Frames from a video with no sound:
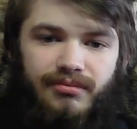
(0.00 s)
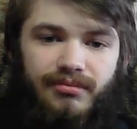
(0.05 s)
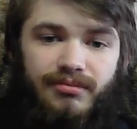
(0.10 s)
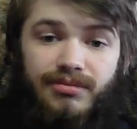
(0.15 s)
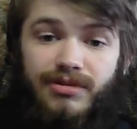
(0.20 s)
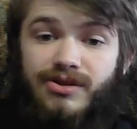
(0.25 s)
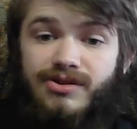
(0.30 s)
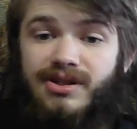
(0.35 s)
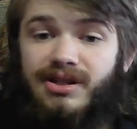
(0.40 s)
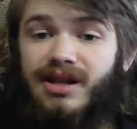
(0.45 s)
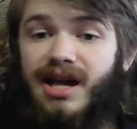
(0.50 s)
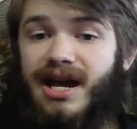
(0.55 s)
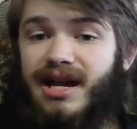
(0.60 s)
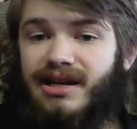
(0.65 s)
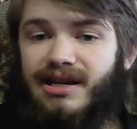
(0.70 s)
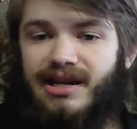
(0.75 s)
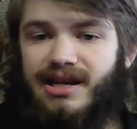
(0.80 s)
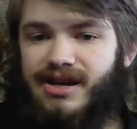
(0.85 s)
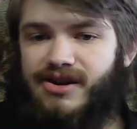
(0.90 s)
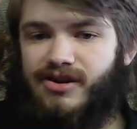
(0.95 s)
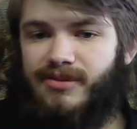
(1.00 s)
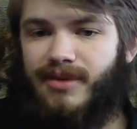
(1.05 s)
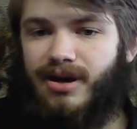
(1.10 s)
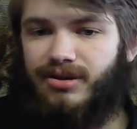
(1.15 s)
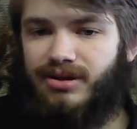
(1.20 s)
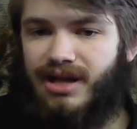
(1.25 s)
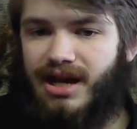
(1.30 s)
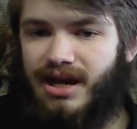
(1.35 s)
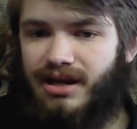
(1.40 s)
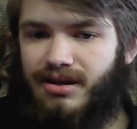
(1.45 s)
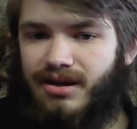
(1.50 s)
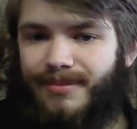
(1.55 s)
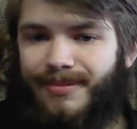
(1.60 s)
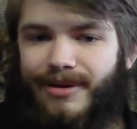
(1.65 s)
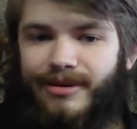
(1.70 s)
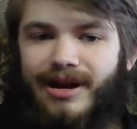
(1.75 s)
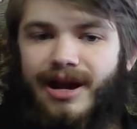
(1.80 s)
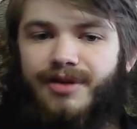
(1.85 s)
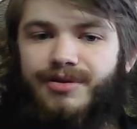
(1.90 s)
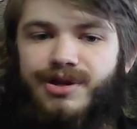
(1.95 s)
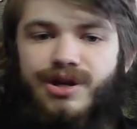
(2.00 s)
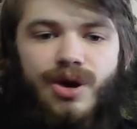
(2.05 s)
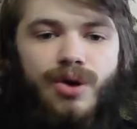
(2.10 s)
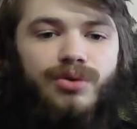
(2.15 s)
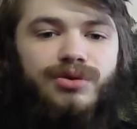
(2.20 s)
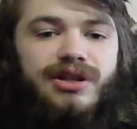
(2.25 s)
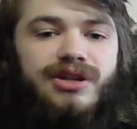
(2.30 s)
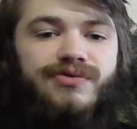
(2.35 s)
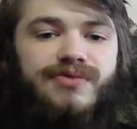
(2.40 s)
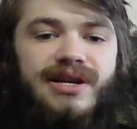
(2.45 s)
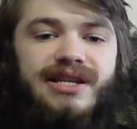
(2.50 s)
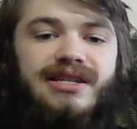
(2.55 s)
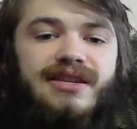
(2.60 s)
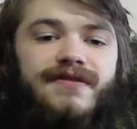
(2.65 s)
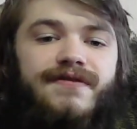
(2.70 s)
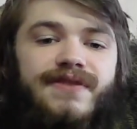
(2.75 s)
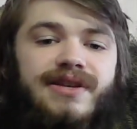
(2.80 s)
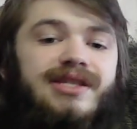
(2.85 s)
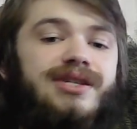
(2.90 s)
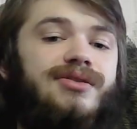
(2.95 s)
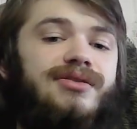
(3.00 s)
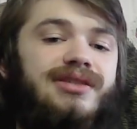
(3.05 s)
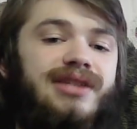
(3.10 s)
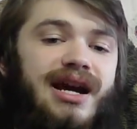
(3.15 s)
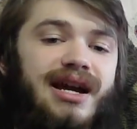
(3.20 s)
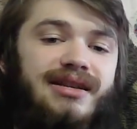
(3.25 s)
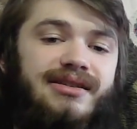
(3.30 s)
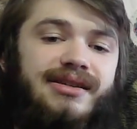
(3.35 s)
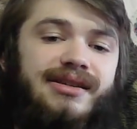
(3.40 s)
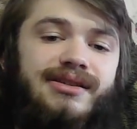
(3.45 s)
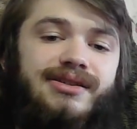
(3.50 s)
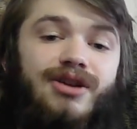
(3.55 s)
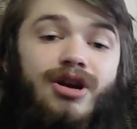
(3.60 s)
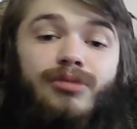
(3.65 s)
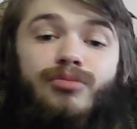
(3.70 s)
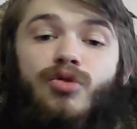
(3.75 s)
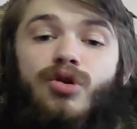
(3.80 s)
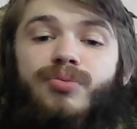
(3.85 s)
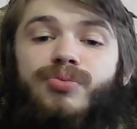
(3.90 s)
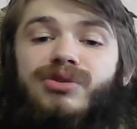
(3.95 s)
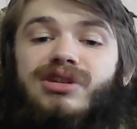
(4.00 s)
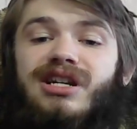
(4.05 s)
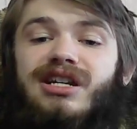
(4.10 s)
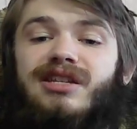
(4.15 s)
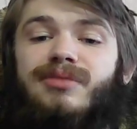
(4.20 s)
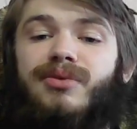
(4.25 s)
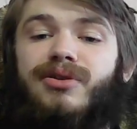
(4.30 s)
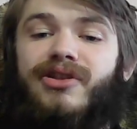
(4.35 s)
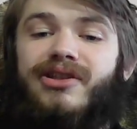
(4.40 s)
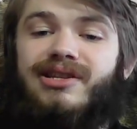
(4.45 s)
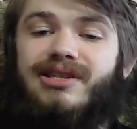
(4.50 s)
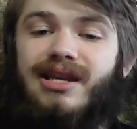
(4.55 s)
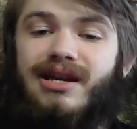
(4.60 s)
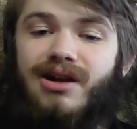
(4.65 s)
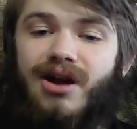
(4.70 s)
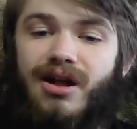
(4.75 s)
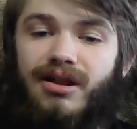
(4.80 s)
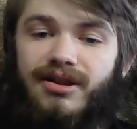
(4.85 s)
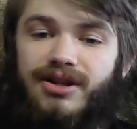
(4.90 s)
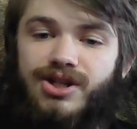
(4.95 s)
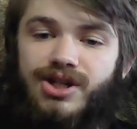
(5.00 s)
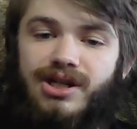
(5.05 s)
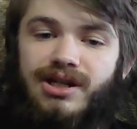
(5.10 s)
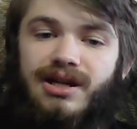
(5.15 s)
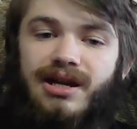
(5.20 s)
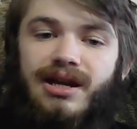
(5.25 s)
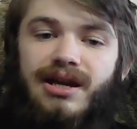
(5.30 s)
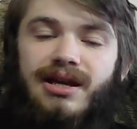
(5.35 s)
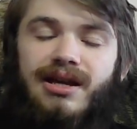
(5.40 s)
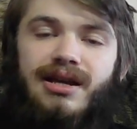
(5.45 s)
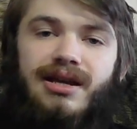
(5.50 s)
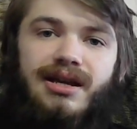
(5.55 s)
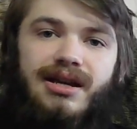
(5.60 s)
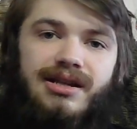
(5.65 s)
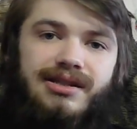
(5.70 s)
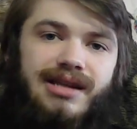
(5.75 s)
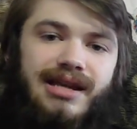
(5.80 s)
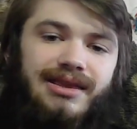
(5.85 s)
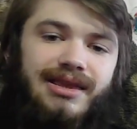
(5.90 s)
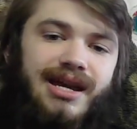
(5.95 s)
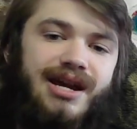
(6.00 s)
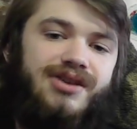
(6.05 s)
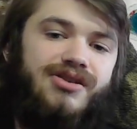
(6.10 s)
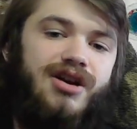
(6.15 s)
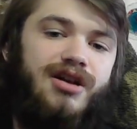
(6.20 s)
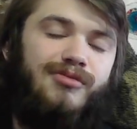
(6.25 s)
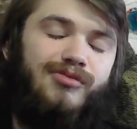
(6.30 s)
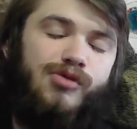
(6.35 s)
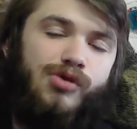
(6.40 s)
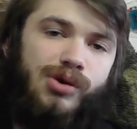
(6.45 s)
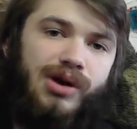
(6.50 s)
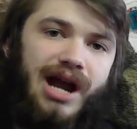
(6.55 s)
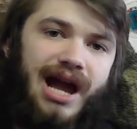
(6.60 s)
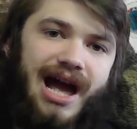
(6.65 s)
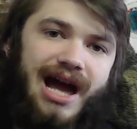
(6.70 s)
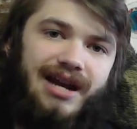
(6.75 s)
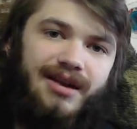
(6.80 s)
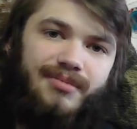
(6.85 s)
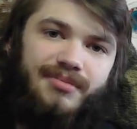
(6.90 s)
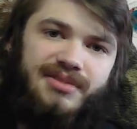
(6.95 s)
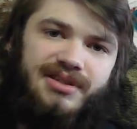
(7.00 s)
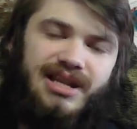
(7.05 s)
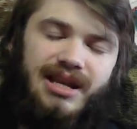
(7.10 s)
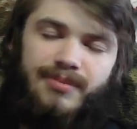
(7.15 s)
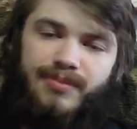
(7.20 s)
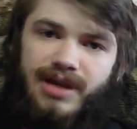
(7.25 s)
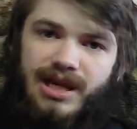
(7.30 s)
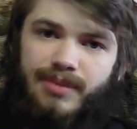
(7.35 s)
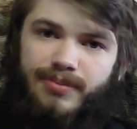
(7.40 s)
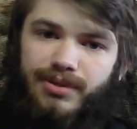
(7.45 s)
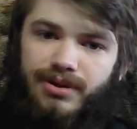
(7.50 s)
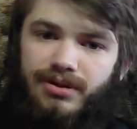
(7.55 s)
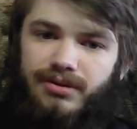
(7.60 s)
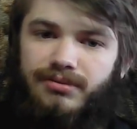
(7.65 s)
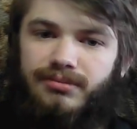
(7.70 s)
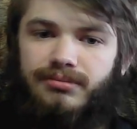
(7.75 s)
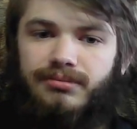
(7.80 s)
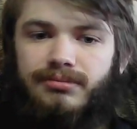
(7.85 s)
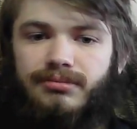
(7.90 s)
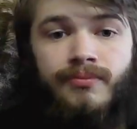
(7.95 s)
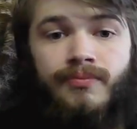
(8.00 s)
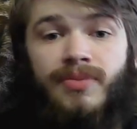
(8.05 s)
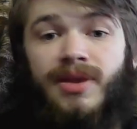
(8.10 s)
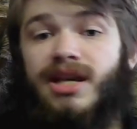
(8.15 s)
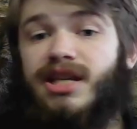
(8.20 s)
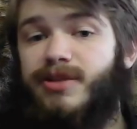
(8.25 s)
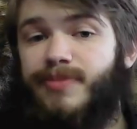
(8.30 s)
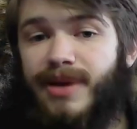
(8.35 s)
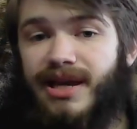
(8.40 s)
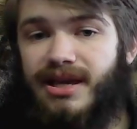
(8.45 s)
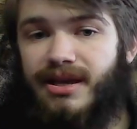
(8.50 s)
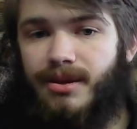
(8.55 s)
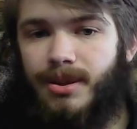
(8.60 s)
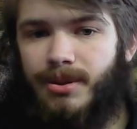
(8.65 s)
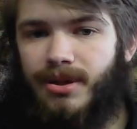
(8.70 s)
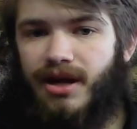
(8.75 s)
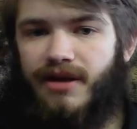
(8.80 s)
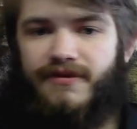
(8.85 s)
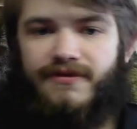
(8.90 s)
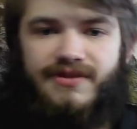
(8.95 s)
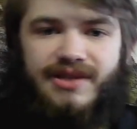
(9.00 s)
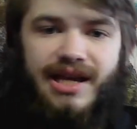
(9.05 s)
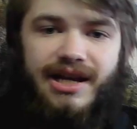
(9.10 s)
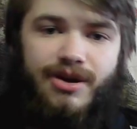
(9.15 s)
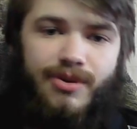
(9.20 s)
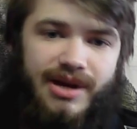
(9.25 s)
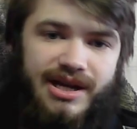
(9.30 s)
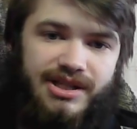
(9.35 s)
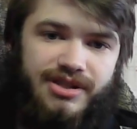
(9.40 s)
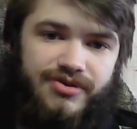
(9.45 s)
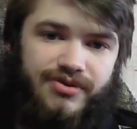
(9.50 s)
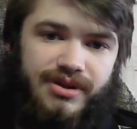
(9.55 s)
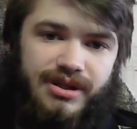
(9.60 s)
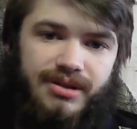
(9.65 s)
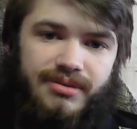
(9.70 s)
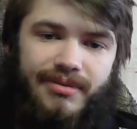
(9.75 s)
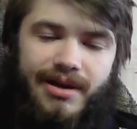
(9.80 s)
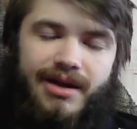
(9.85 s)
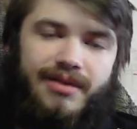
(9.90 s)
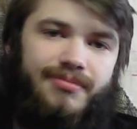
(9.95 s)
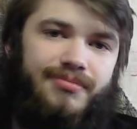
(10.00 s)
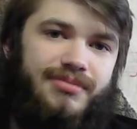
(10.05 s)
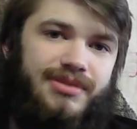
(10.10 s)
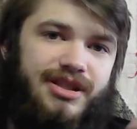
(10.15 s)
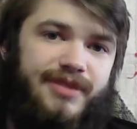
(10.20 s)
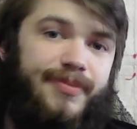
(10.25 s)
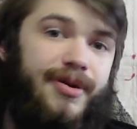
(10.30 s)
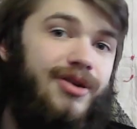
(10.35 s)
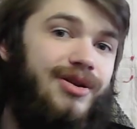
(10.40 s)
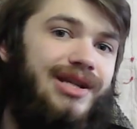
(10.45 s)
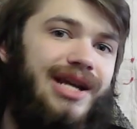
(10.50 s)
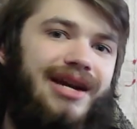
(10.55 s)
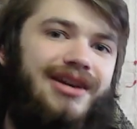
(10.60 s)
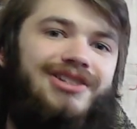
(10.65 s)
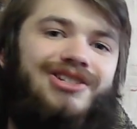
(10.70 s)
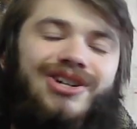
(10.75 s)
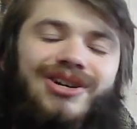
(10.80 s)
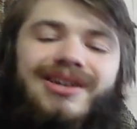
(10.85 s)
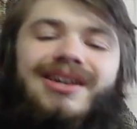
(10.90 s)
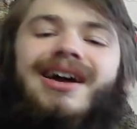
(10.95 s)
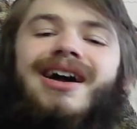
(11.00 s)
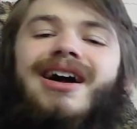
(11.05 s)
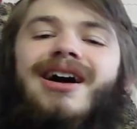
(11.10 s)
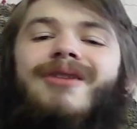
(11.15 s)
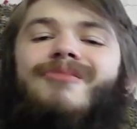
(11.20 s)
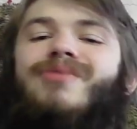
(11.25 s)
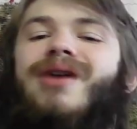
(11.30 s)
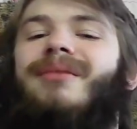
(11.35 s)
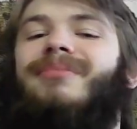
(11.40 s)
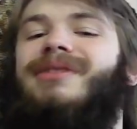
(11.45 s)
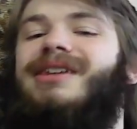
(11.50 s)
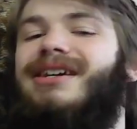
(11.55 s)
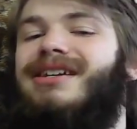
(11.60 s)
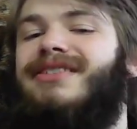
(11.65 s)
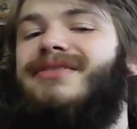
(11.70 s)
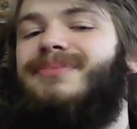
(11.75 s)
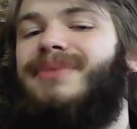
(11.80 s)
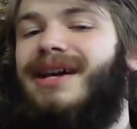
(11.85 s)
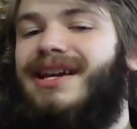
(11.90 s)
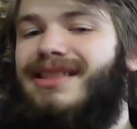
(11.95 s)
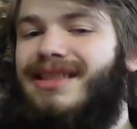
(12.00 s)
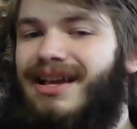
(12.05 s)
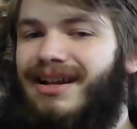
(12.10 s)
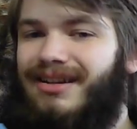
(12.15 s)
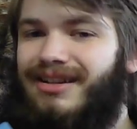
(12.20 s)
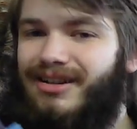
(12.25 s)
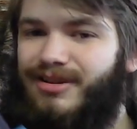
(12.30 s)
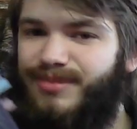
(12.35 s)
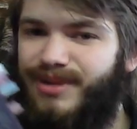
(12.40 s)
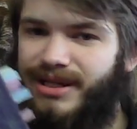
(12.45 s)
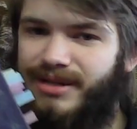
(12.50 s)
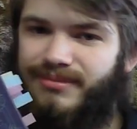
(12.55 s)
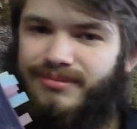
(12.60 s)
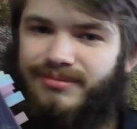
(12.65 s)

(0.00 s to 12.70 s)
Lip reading: There's a line in here about that, about how the only reason physical sciences are more predictable than psychology is that there are more atoms than people. Speaking of psychohistory, I suppose I should probably explain that a little bit.